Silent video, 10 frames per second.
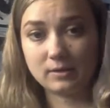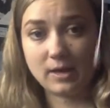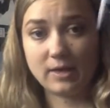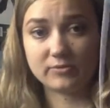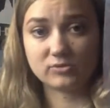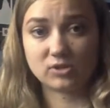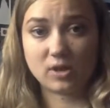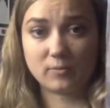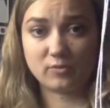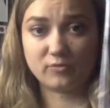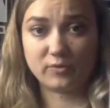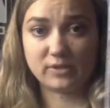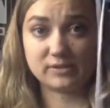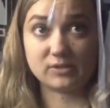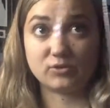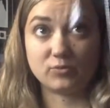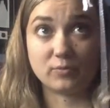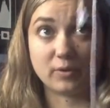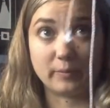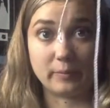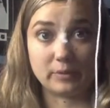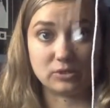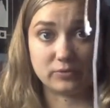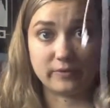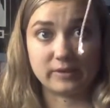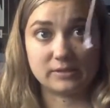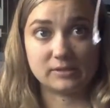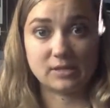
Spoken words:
and there's a couple of ways that you could probably do this.